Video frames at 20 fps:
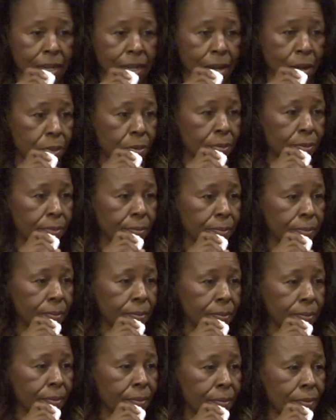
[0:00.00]
We got to say
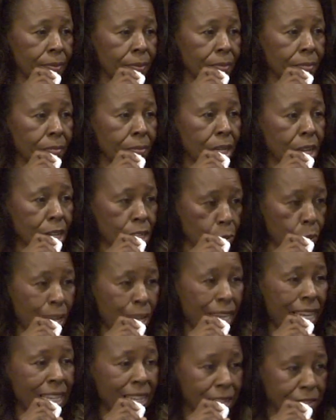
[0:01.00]
no
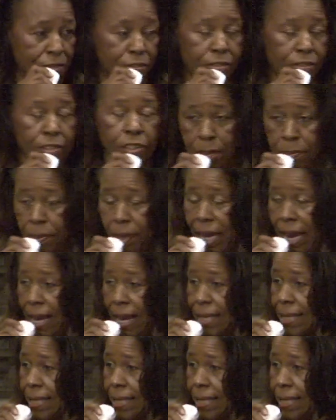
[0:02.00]
because we can
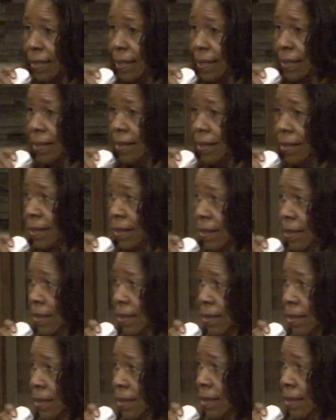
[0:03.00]
get fully blessed.